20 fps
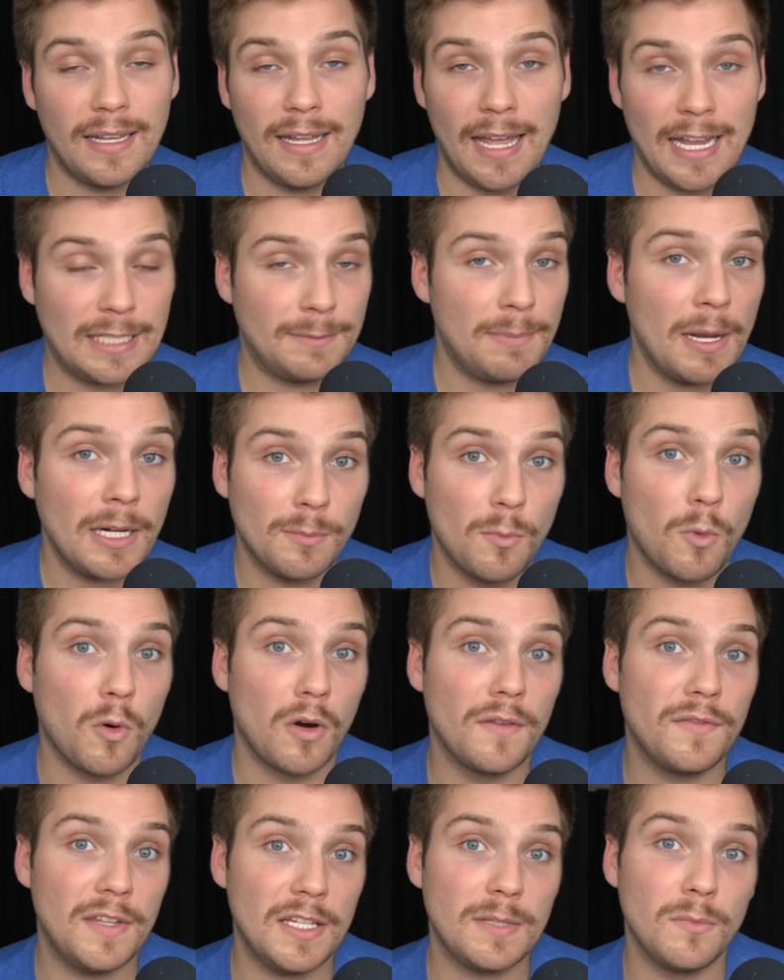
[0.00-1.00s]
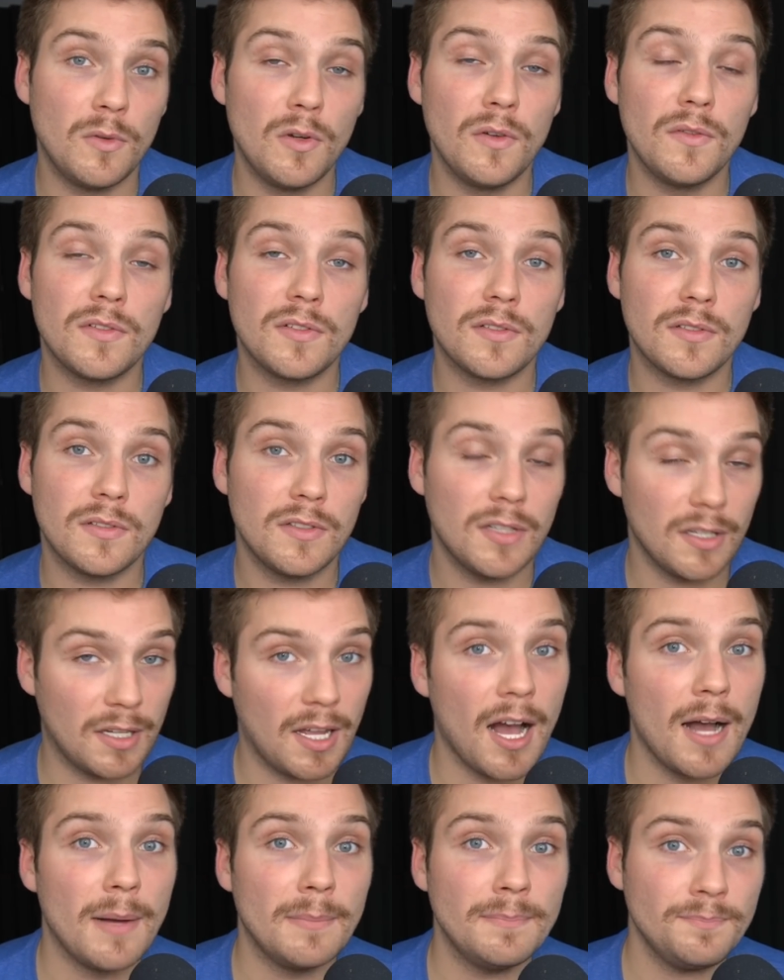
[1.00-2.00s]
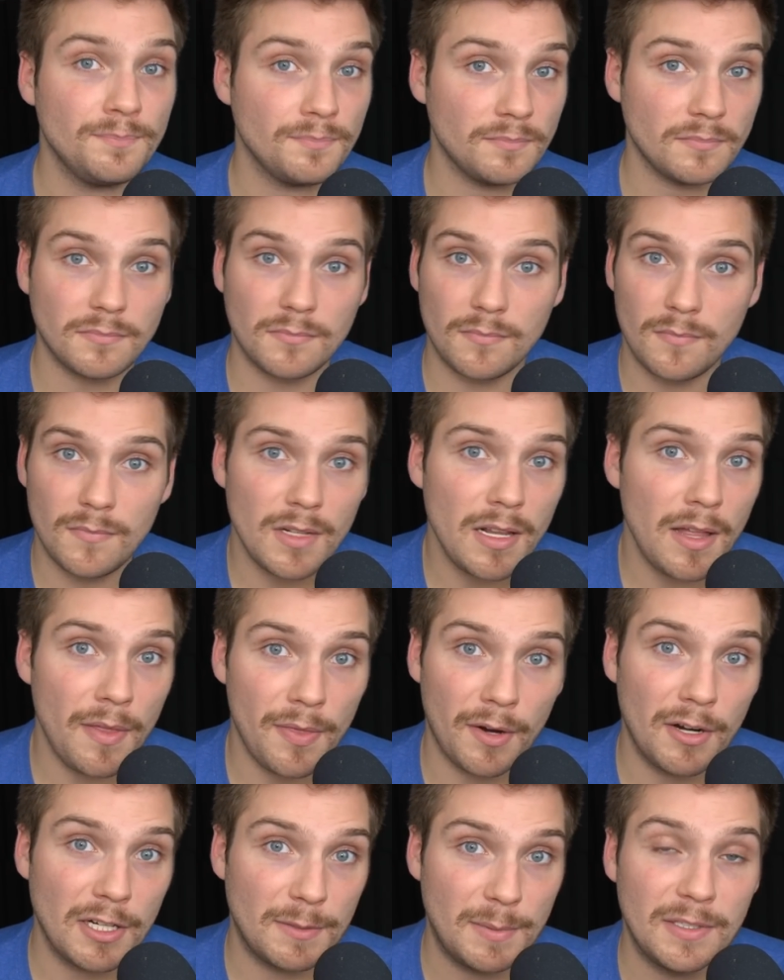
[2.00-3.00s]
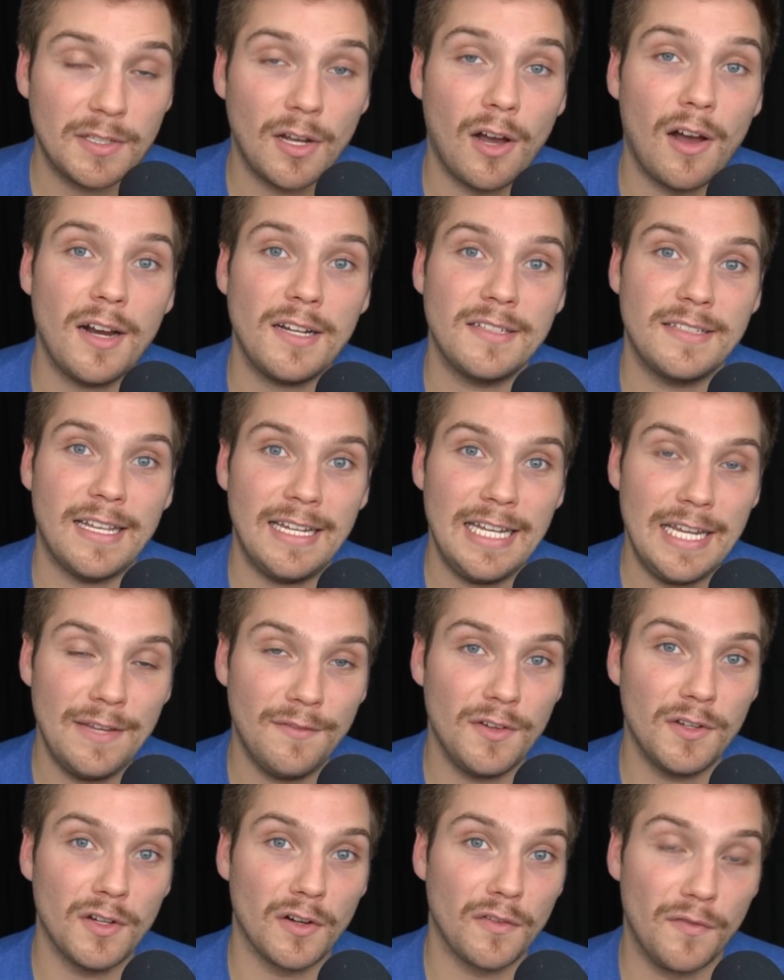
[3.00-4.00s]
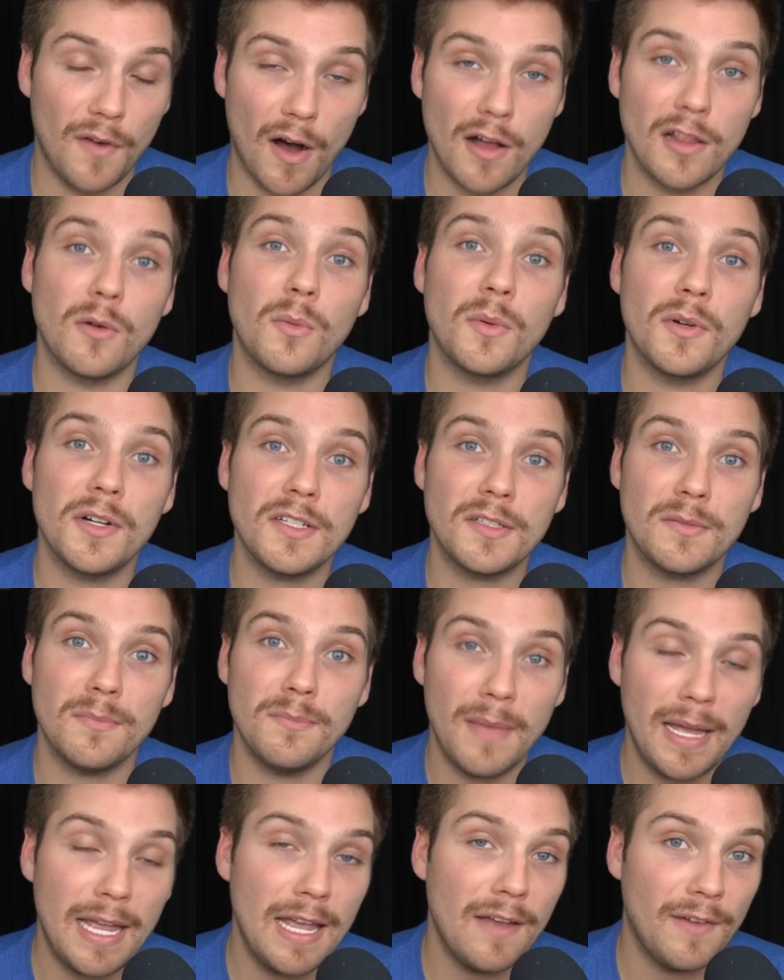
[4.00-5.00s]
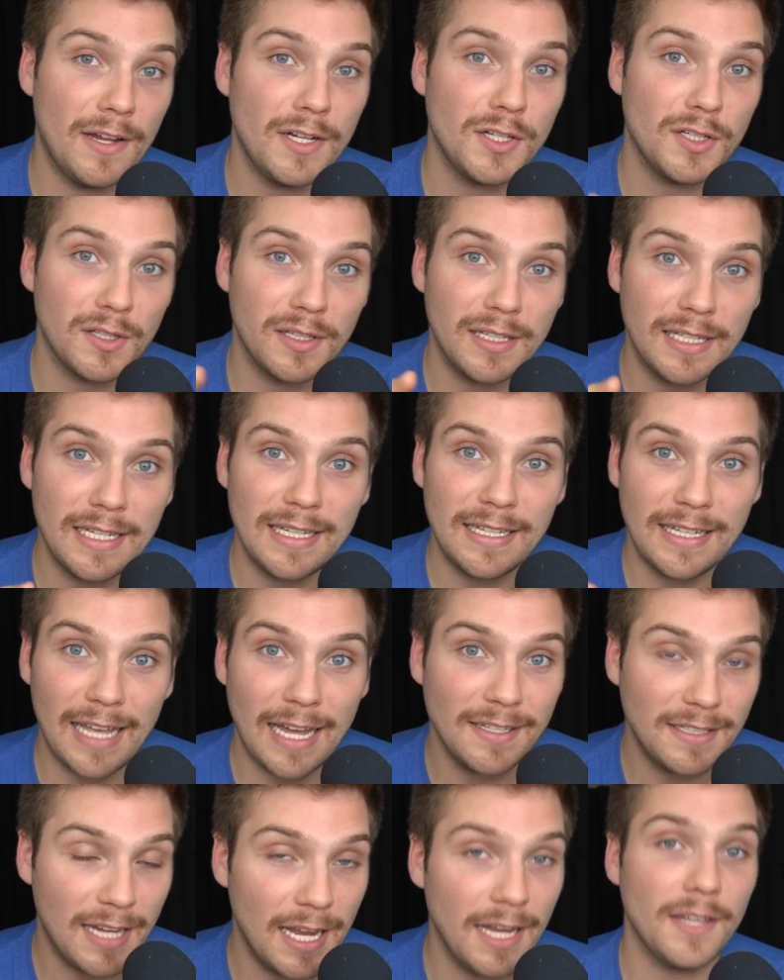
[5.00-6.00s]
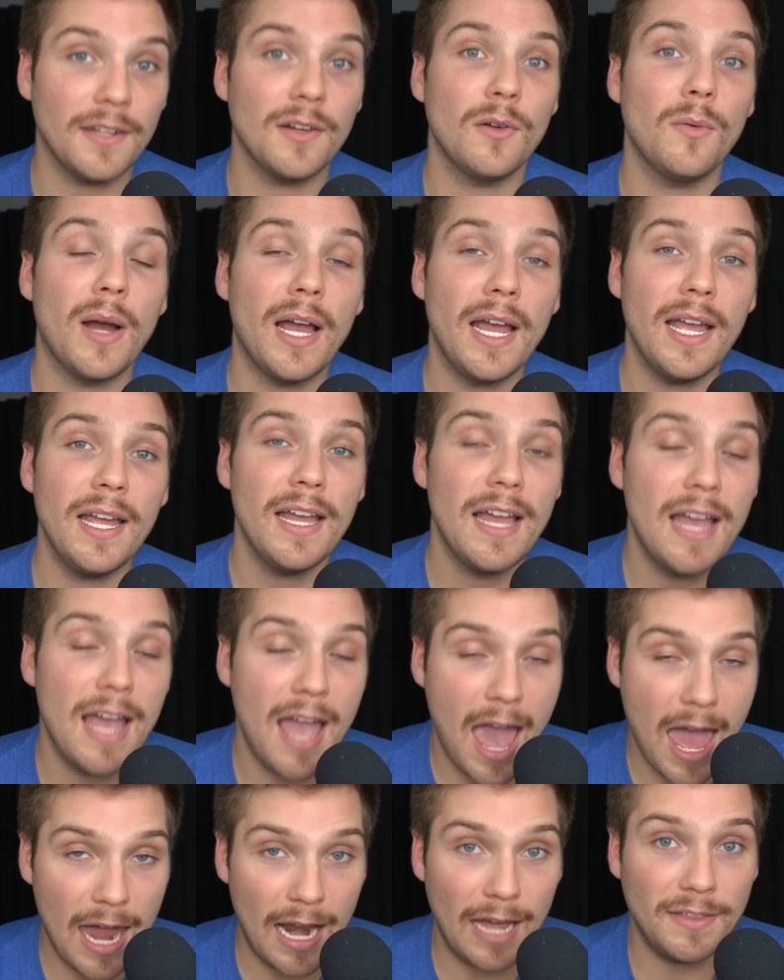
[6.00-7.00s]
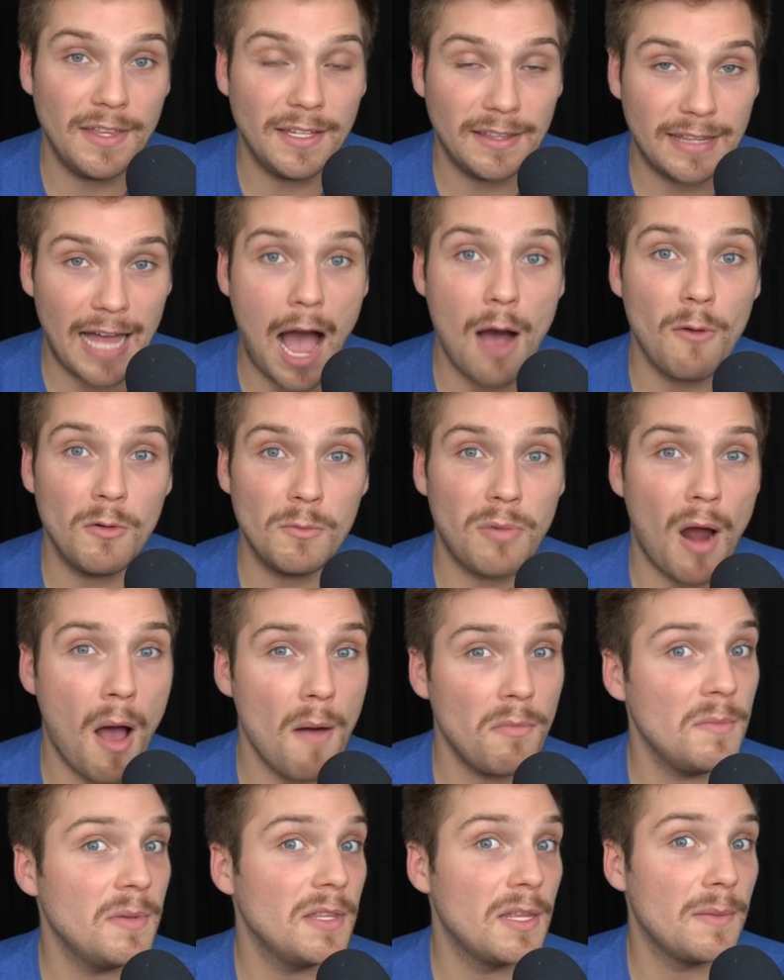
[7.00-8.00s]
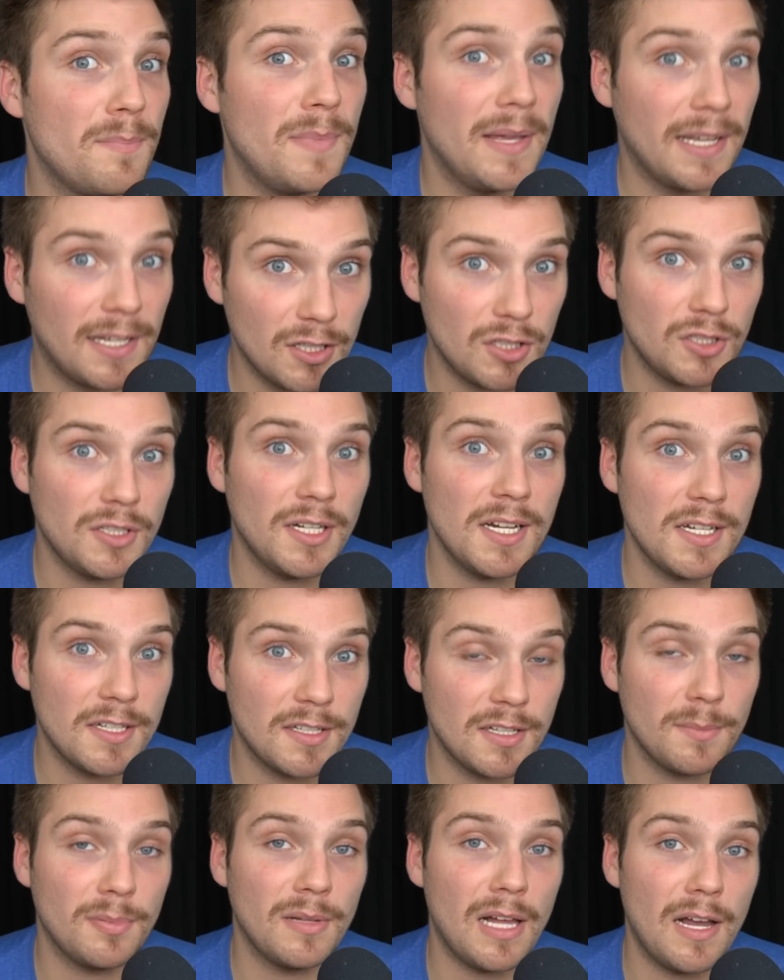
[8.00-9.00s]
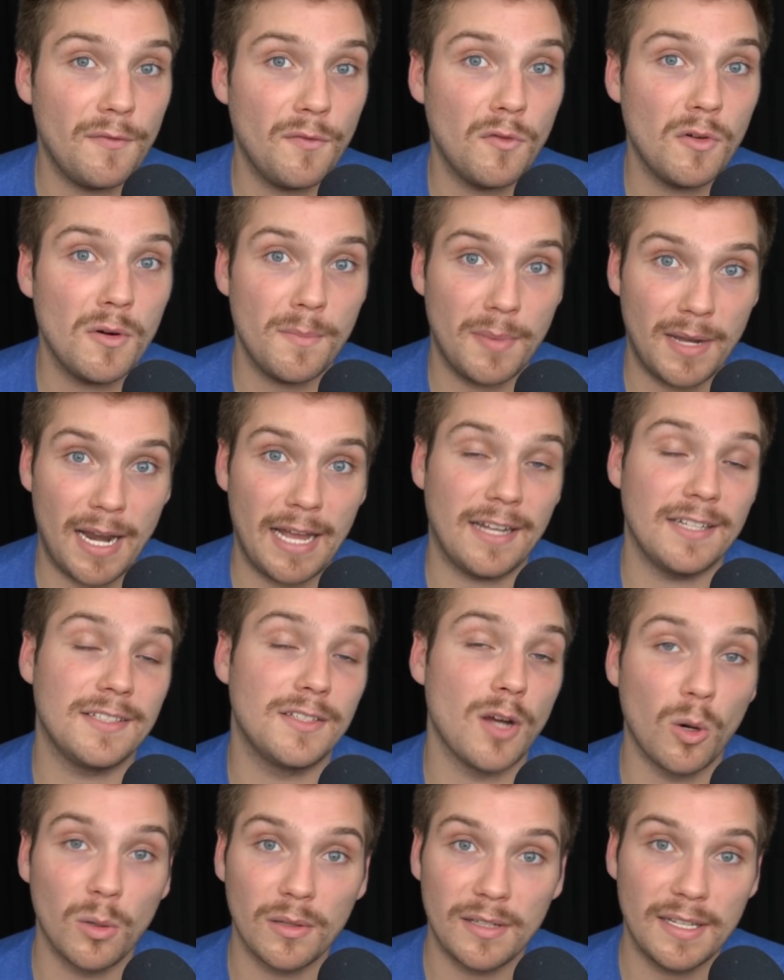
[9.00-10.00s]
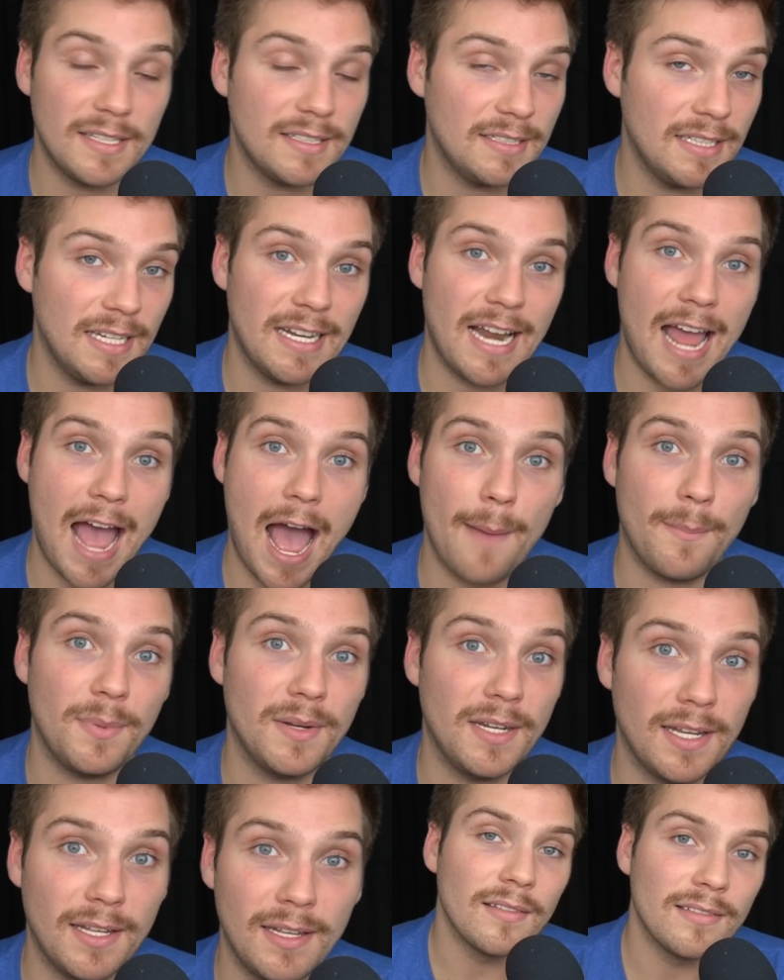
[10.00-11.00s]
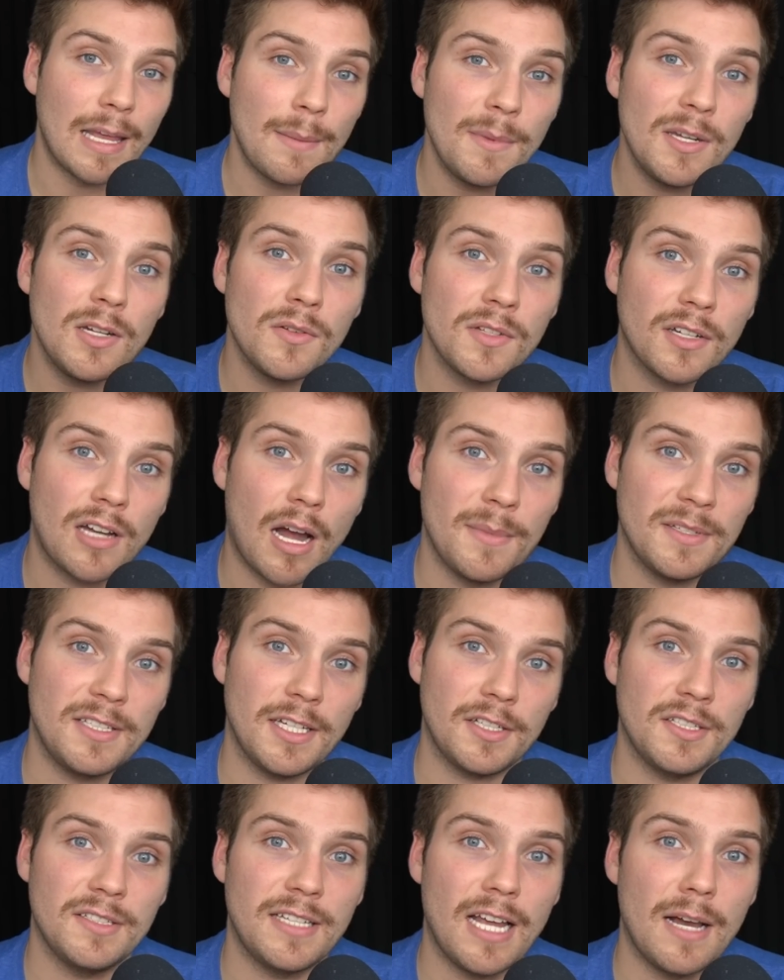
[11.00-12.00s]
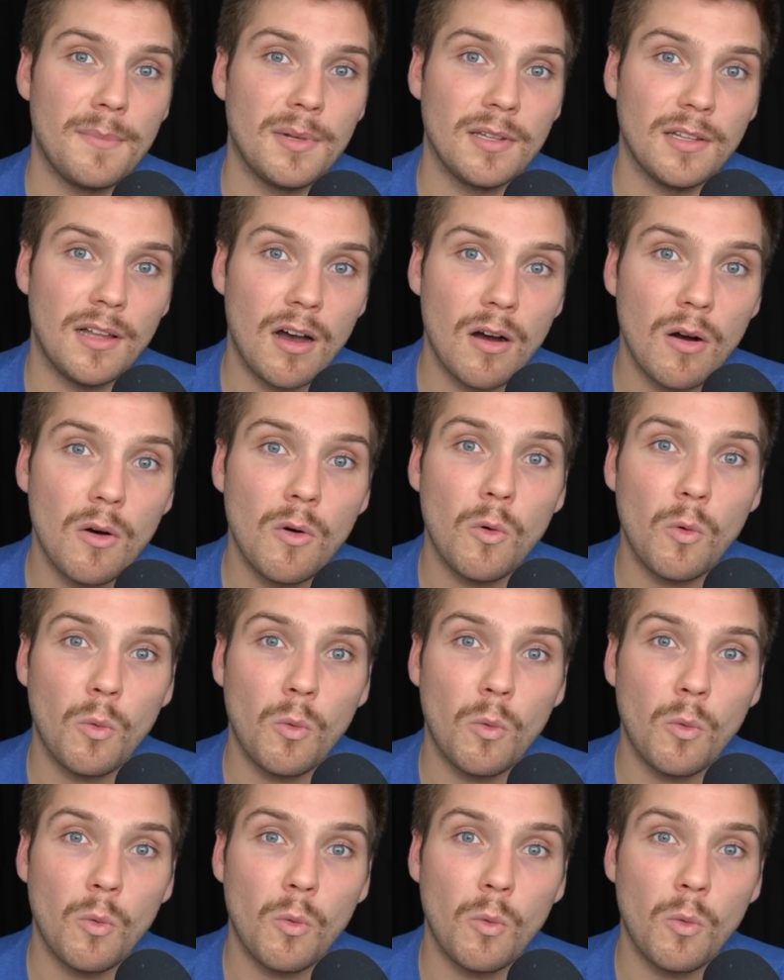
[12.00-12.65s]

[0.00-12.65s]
expect more of these moves to come. There has been talks that even your followers may eventually get taken away. And I think that would probably be the biggest change to the platform, but I could totally see it happening. Let me know in the comment section down below